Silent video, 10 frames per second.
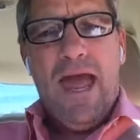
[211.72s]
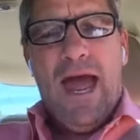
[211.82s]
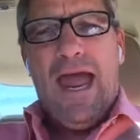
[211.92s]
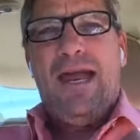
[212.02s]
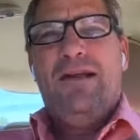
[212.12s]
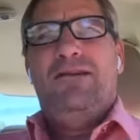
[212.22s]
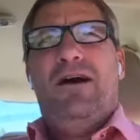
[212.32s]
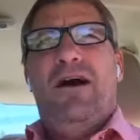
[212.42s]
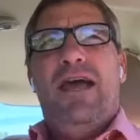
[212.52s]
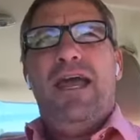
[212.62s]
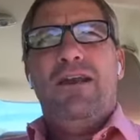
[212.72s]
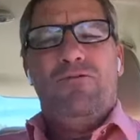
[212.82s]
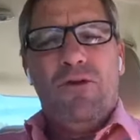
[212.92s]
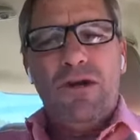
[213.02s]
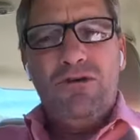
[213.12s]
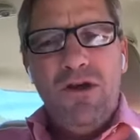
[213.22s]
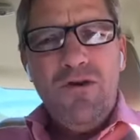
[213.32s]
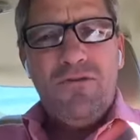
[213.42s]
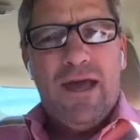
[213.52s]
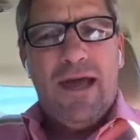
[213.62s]
And uh, and if we
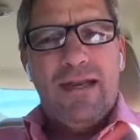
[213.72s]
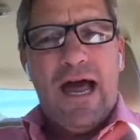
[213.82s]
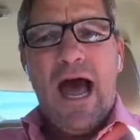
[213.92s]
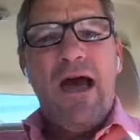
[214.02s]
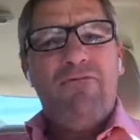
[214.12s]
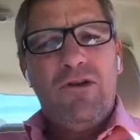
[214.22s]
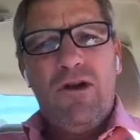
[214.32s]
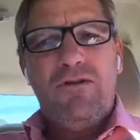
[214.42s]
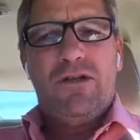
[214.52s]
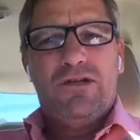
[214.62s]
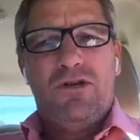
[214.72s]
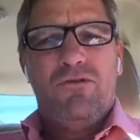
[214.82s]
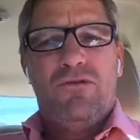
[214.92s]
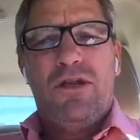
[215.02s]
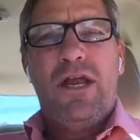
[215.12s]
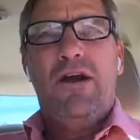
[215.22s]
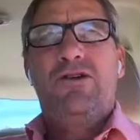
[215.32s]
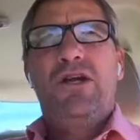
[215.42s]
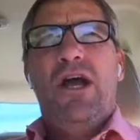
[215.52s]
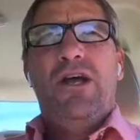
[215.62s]
do that, I've learned this over the
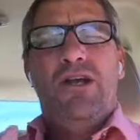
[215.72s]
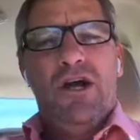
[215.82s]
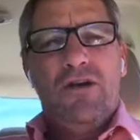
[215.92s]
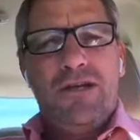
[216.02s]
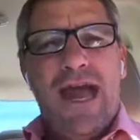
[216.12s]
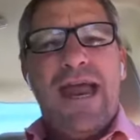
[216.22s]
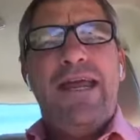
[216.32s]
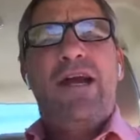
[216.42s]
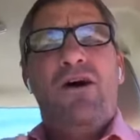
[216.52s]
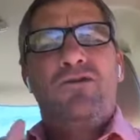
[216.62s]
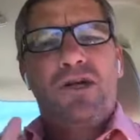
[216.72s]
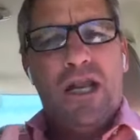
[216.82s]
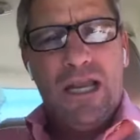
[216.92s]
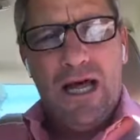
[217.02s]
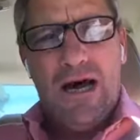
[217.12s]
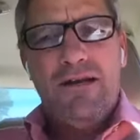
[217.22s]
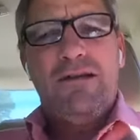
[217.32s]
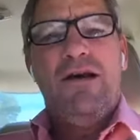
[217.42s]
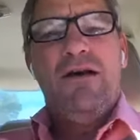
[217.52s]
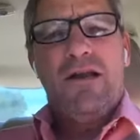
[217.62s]
years. Your day goes a
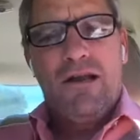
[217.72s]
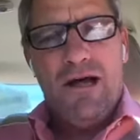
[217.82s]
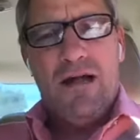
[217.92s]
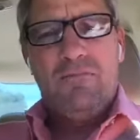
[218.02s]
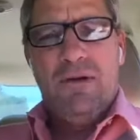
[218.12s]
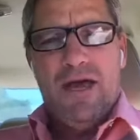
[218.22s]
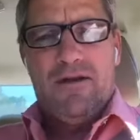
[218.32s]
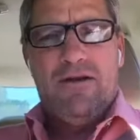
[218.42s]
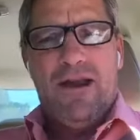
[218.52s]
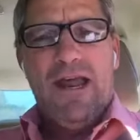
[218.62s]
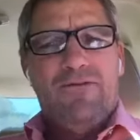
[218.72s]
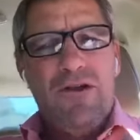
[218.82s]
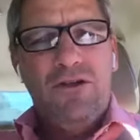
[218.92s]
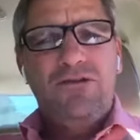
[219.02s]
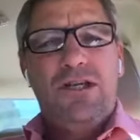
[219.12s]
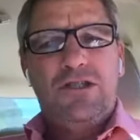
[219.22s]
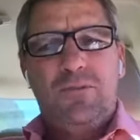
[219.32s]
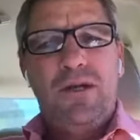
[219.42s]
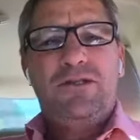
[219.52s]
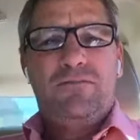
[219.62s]
lot, lot better if you'll just
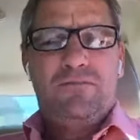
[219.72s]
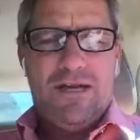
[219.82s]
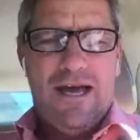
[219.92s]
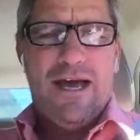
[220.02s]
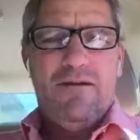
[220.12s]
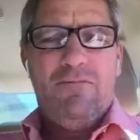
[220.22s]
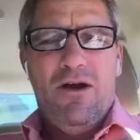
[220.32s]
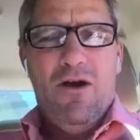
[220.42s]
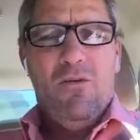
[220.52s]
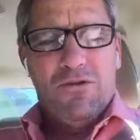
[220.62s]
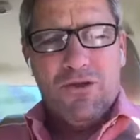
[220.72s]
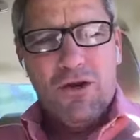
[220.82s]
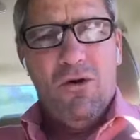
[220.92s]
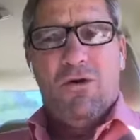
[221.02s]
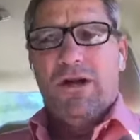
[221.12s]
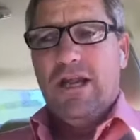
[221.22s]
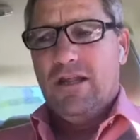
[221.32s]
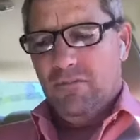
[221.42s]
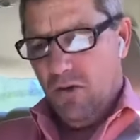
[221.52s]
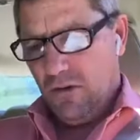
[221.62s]
spend some time with the Lord
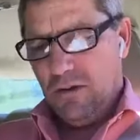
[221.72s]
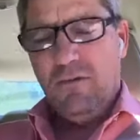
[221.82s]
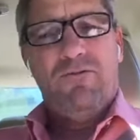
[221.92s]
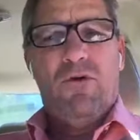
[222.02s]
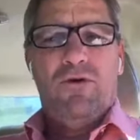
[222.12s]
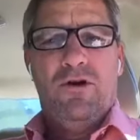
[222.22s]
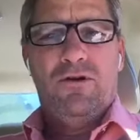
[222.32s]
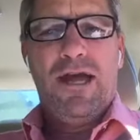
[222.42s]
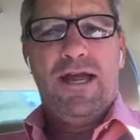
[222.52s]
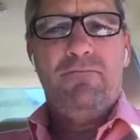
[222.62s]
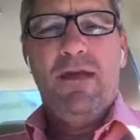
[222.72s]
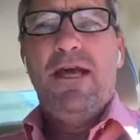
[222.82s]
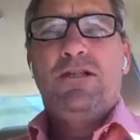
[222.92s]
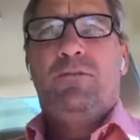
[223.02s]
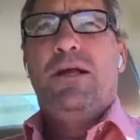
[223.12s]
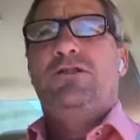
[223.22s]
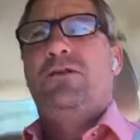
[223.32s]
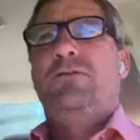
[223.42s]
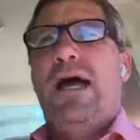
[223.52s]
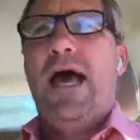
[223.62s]
in the morning before your day. Spend
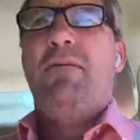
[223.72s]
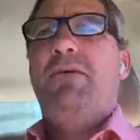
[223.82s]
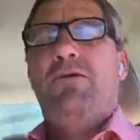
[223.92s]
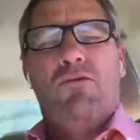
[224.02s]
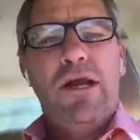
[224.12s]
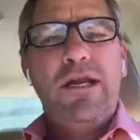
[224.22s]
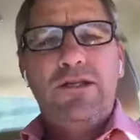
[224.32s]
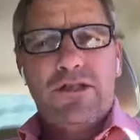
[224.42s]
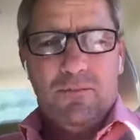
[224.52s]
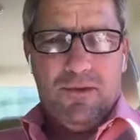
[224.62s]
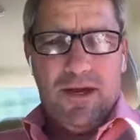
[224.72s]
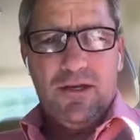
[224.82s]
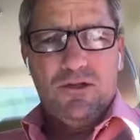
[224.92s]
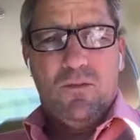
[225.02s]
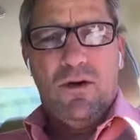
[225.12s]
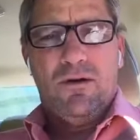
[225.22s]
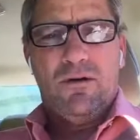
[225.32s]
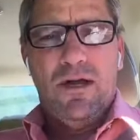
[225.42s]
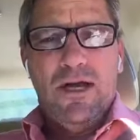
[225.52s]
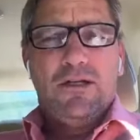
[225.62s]
some time reading something in His
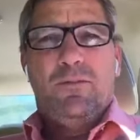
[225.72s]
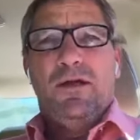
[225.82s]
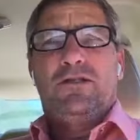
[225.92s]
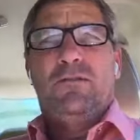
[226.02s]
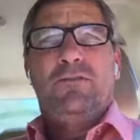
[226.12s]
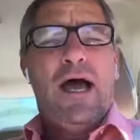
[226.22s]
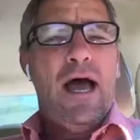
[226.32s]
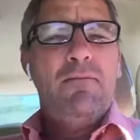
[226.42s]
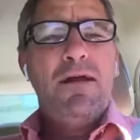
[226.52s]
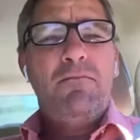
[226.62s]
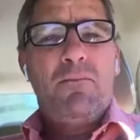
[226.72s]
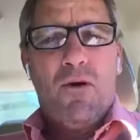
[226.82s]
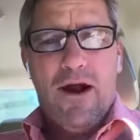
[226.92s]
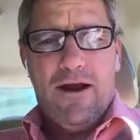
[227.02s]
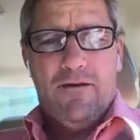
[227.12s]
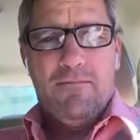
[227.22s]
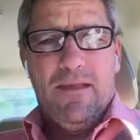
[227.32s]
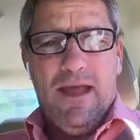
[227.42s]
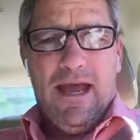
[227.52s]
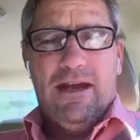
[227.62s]
Word. Spend some time in prayer.
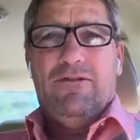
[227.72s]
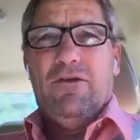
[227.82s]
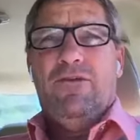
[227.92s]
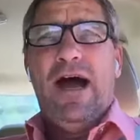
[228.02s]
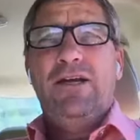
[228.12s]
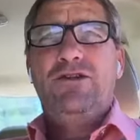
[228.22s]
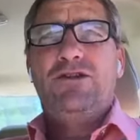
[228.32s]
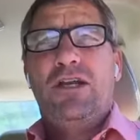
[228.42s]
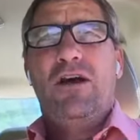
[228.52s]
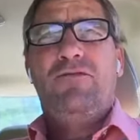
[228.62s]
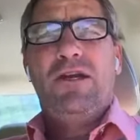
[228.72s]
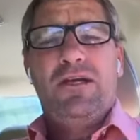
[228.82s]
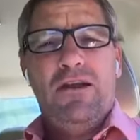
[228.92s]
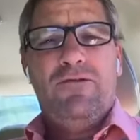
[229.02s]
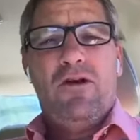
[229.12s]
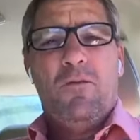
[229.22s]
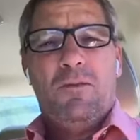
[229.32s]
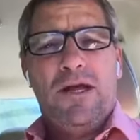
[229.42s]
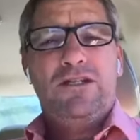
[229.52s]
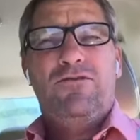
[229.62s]
And if you find yourself in a
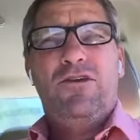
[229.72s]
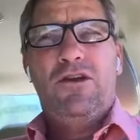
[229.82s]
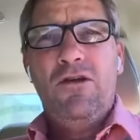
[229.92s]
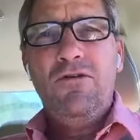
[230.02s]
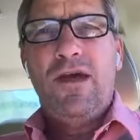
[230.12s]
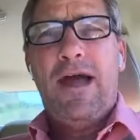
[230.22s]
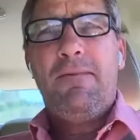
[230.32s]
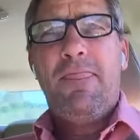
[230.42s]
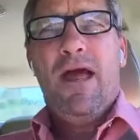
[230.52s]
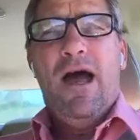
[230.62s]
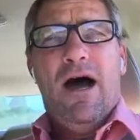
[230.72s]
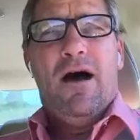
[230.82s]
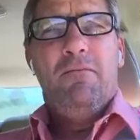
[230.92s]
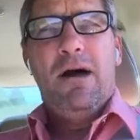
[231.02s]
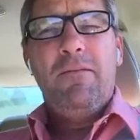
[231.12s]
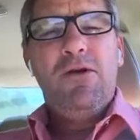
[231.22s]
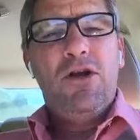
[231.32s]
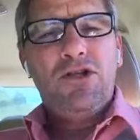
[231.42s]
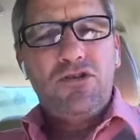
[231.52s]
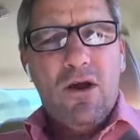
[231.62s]
difficult place, if you do that, uh, maybe
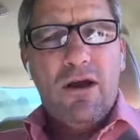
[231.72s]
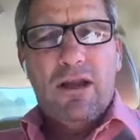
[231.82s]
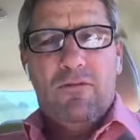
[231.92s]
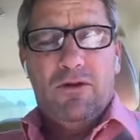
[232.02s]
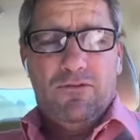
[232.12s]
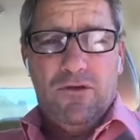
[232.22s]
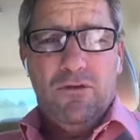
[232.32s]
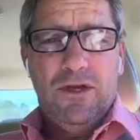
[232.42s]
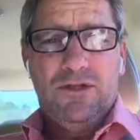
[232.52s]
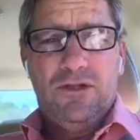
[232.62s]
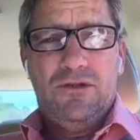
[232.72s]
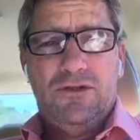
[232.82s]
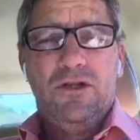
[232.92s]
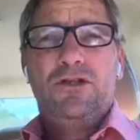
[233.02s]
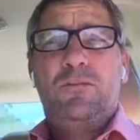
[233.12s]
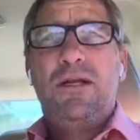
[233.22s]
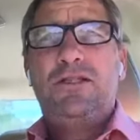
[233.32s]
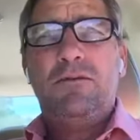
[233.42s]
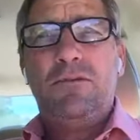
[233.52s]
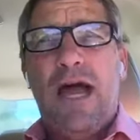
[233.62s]
you're struggling with a few issues. You'll
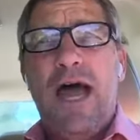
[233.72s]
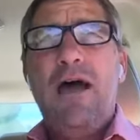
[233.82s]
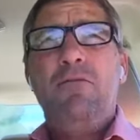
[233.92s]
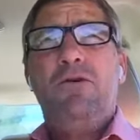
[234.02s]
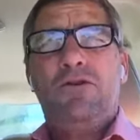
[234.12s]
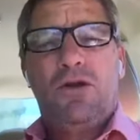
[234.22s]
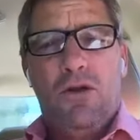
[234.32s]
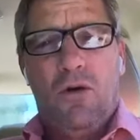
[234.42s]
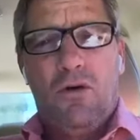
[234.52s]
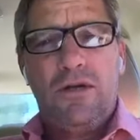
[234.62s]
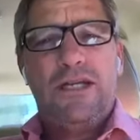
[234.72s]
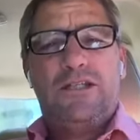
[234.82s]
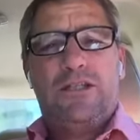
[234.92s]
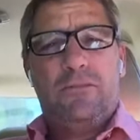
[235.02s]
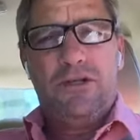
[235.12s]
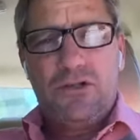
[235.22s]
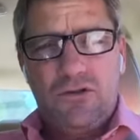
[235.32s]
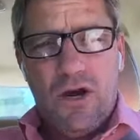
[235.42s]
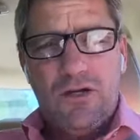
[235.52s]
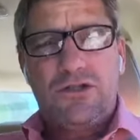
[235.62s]
spend some time with the Lord, get some
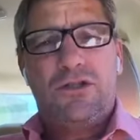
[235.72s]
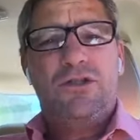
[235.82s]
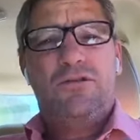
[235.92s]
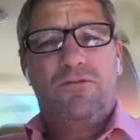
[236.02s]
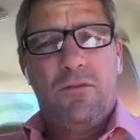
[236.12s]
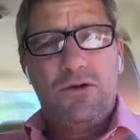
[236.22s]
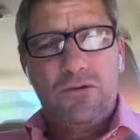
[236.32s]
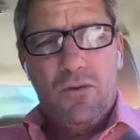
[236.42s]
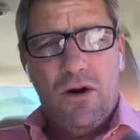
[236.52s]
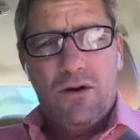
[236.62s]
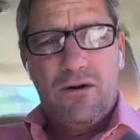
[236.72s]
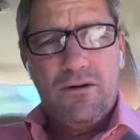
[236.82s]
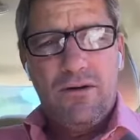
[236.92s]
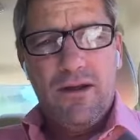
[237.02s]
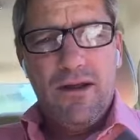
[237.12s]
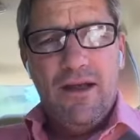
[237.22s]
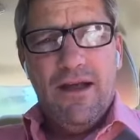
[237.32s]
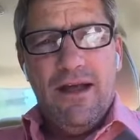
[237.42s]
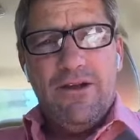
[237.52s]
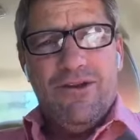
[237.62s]
instructions from His Word.
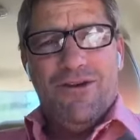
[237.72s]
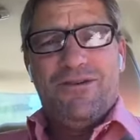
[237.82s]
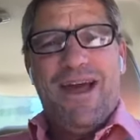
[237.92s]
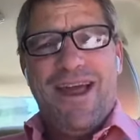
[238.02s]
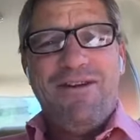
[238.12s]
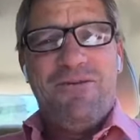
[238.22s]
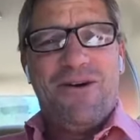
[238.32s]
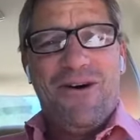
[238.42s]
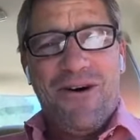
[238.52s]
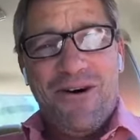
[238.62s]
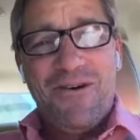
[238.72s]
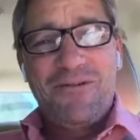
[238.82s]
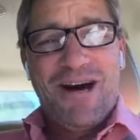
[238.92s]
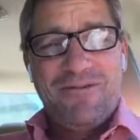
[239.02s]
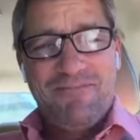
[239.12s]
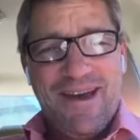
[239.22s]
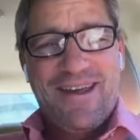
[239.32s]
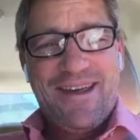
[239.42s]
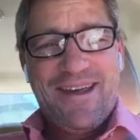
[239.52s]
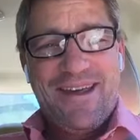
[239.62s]
Your day will go a whole lot
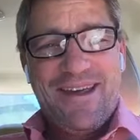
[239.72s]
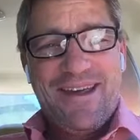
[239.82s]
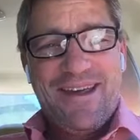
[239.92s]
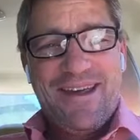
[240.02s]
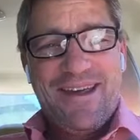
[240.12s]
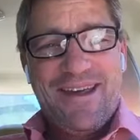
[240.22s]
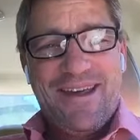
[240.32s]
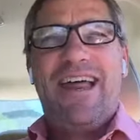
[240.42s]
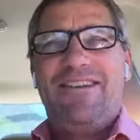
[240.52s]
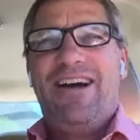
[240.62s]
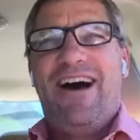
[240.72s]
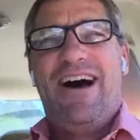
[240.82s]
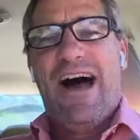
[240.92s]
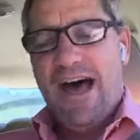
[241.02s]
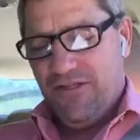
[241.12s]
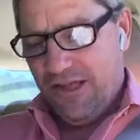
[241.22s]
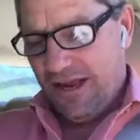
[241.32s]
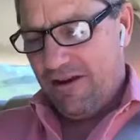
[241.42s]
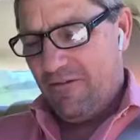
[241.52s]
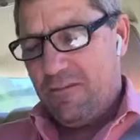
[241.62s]
and uh, I
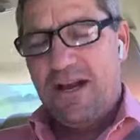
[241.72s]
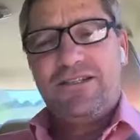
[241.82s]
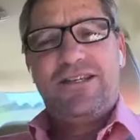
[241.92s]
think everybody's